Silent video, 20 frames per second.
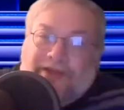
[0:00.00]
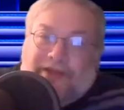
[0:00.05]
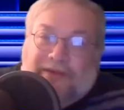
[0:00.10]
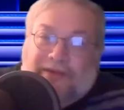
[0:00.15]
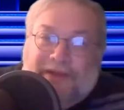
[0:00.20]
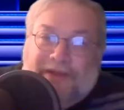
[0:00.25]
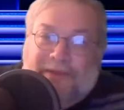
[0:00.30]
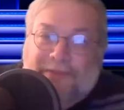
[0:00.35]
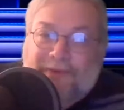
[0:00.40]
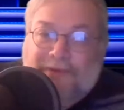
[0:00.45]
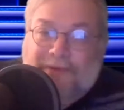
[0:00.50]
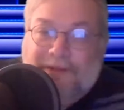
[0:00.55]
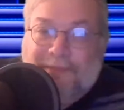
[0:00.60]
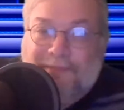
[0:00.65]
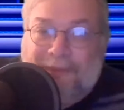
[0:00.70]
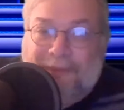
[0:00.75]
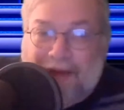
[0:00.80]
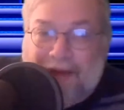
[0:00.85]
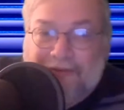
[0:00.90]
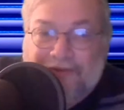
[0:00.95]
that really
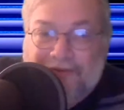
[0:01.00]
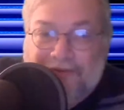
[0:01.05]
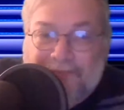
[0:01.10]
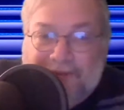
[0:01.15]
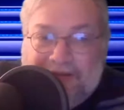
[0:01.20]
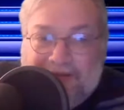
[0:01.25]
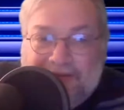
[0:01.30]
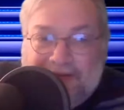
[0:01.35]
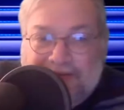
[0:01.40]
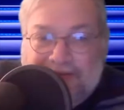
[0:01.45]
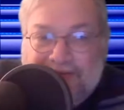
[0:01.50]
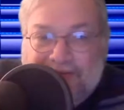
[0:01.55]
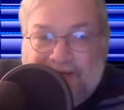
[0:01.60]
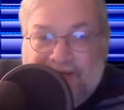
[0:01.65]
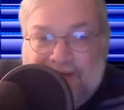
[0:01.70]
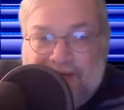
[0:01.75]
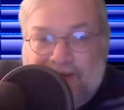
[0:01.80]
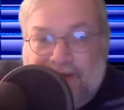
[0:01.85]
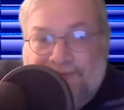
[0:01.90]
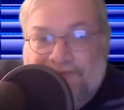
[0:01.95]
bothered me is
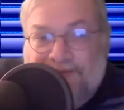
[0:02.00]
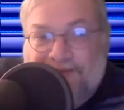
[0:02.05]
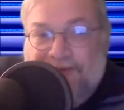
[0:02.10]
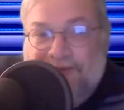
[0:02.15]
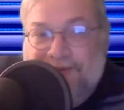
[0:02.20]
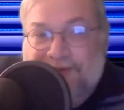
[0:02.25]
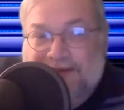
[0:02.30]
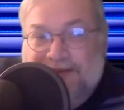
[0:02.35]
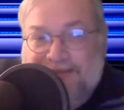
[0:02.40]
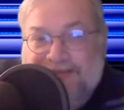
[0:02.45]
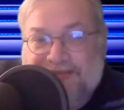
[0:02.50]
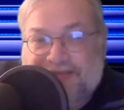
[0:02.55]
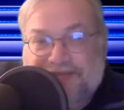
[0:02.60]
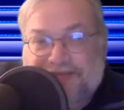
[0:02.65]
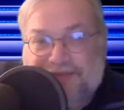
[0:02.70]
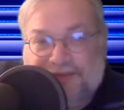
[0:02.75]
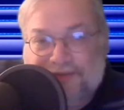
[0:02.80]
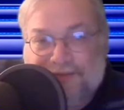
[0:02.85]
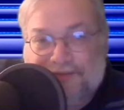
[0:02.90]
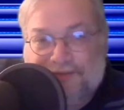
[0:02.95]
a 5th grade
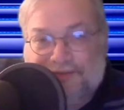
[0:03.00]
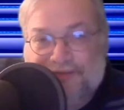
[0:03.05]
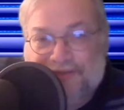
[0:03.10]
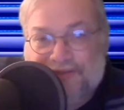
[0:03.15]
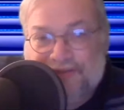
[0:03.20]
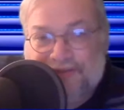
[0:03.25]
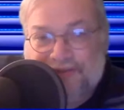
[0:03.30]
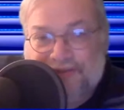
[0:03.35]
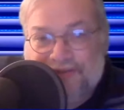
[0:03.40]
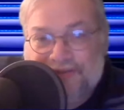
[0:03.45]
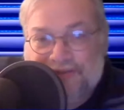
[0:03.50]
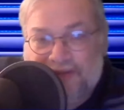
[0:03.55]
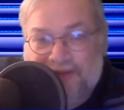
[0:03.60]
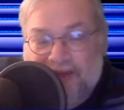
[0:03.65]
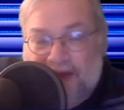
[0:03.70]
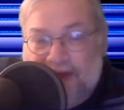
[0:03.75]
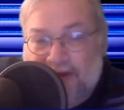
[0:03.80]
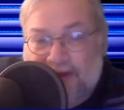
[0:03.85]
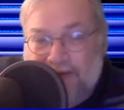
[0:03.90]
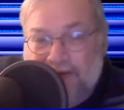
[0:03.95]
teacher. She's
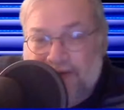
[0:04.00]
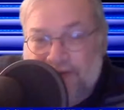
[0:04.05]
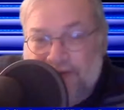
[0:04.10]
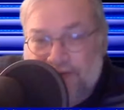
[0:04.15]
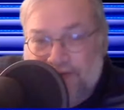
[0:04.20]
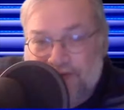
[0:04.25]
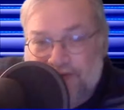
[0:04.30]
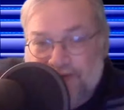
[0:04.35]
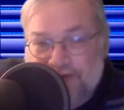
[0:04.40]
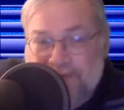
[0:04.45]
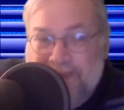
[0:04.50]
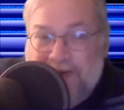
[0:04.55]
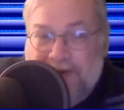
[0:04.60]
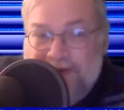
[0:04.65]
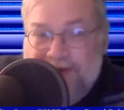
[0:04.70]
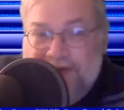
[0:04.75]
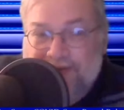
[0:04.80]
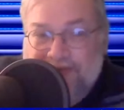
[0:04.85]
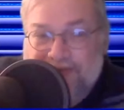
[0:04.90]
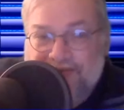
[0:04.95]
on the news in
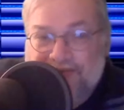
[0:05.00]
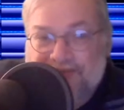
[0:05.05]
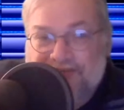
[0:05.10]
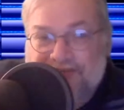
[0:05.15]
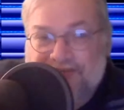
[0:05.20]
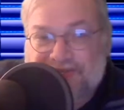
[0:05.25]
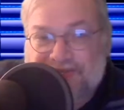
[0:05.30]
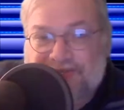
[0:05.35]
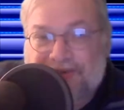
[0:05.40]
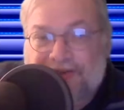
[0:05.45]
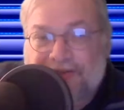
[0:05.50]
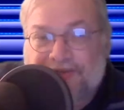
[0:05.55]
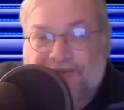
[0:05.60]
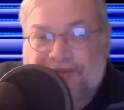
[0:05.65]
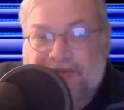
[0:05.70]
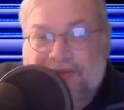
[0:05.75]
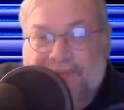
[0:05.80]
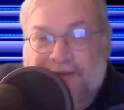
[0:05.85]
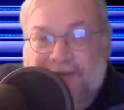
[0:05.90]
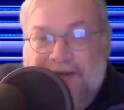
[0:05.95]
Paris, and she's
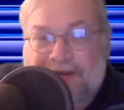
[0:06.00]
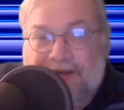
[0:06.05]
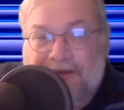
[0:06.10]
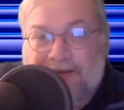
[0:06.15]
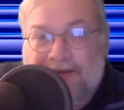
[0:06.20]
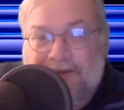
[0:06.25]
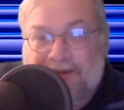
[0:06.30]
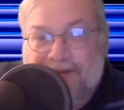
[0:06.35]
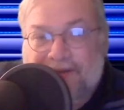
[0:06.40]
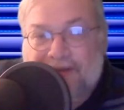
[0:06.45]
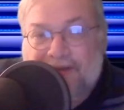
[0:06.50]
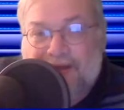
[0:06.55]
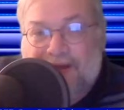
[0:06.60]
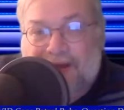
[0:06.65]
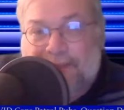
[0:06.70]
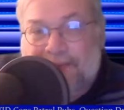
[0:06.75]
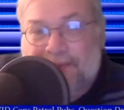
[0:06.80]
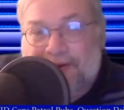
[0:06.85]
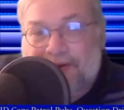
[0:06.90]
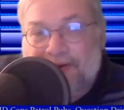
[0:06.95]
talking about a
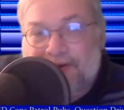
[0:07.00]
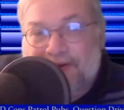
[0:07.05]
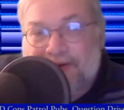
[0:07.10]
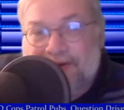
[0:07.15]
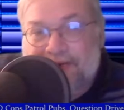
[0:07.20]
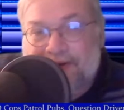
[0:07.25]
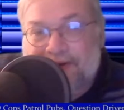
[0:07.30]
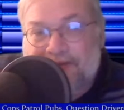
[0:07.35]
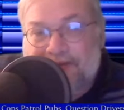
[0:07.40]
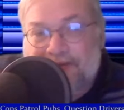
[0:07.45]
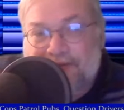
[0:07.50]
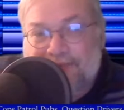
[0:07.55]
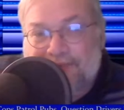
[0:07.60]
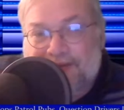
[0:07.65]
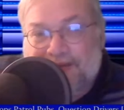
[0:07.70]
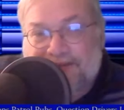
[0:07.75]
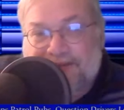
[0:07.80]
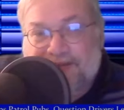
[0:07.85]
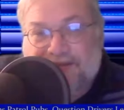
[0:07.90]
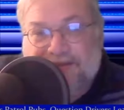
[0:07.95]
part of the curriculum
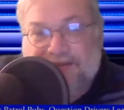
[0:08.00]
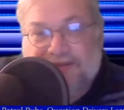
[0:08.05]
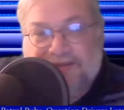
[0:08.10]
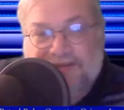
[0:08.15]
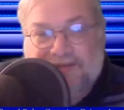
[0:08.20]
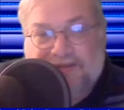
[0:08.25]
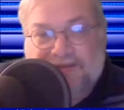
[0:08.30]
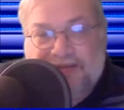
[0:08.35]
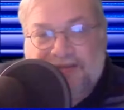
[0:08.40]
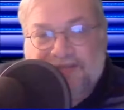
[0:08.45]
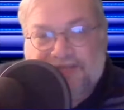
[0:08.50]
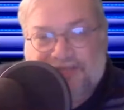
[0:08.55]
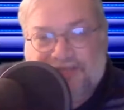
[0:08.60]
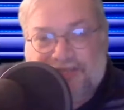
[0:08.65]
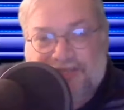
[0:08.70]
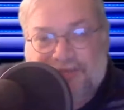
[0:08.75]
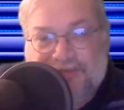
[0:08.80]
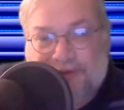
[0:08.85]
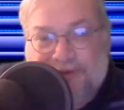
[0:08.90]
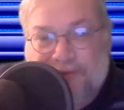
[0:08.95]
that
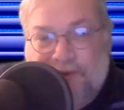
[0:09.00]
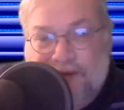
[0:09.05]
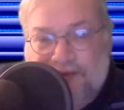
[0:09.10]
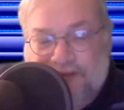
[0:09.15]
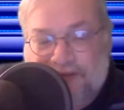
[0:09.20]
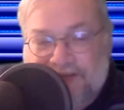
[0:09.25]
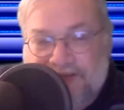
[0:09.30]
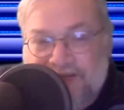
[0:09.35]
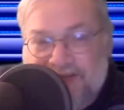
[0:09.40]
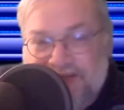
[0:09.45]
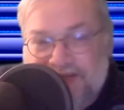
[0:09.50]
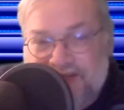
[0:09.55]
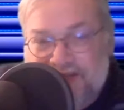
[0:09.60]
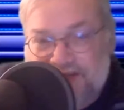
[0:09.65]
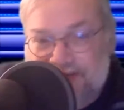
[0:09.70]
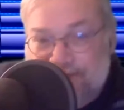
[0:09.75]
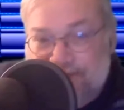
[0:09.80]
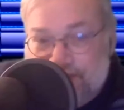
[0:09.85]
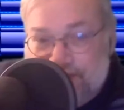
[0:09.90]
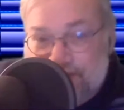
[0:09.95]
she's required to teach as
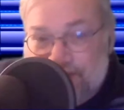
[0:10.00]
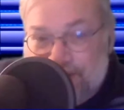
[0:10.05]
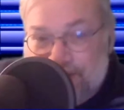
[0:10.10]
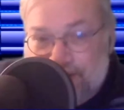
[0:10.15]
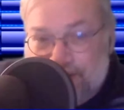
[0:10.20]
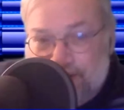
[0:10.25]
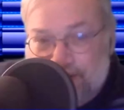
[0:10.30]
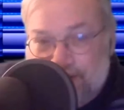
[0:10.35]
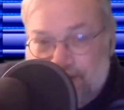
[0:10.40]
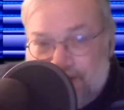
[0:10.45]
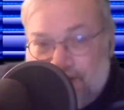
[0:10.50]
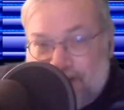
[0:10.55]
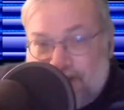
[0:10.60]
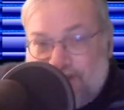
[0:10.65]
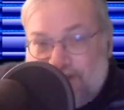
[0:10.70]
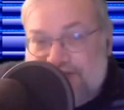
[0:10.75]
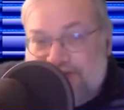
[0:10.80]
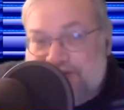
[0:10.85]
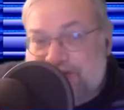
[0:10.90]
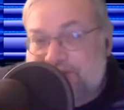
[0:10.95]
a 5th grader.
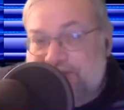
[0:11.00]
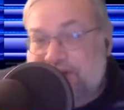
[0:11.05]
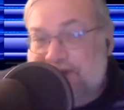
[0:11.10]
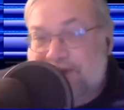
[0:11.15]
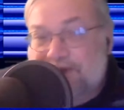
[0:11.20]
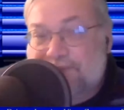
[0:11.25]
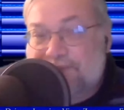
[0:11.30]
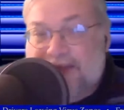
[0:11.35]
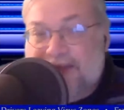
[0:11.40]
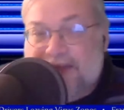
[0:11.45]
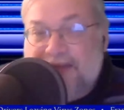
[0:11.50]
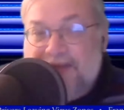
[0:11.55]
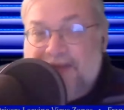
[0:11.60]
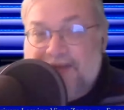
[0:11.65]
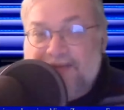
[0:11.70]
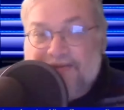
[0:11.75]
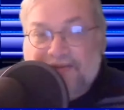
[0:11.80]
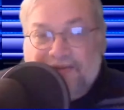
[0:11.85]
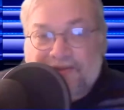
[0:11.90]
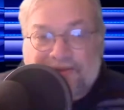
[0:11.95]
This curriculum
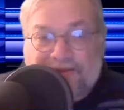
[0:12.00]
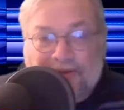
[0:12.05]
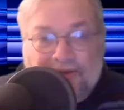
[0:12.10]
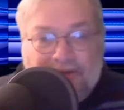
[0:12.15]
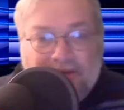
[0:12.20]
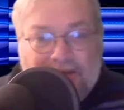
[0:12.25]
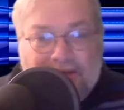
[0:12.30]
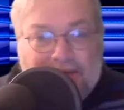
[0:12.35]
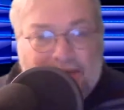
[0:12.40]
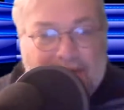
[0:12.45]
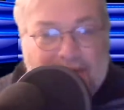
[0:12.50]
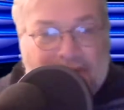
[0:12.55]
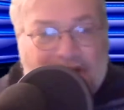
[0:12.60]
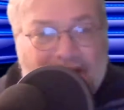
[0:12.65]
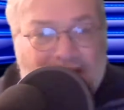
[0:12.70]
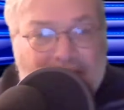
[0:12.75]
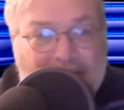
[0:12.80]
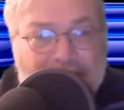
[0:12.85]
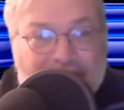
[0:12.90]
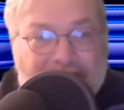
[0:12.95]
they're talking about
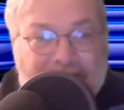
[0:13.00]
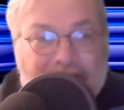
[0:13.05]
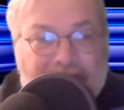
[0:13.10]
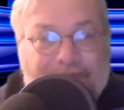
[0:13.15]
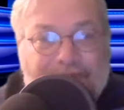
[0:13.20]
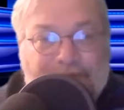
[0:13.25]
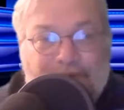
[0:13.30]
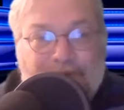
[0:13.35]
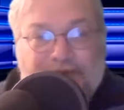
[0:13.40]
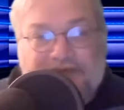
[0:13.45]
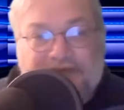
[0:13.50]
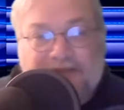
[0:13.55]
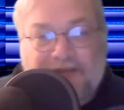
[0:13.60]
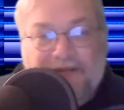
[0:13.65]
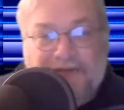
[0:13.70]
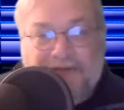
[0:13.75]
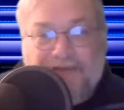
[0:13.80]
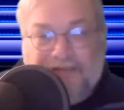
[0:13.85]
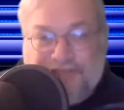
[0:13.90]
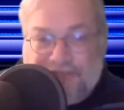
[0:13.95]
Muhammad
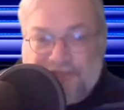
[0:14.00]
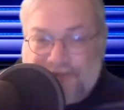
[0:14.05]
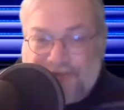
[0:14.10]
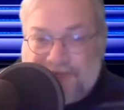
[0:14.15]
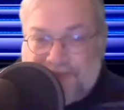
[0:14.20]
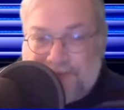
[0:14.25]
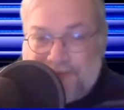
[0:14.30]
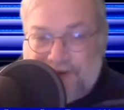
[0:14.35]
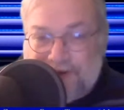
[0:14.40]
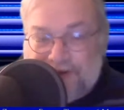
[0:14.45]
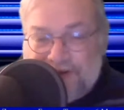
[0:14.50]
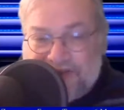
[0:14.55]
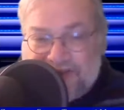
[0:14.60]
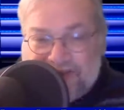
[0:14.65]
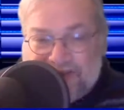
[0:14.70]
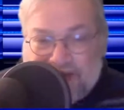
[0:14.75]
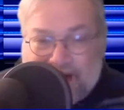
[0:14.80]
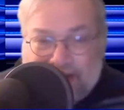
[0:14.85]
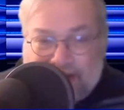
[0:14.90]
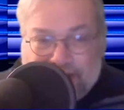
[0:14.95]
confronting the Jewish communities in
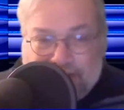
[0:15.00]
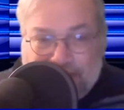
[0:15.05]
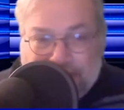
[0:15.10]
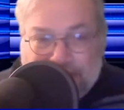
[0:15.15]
Yathrib,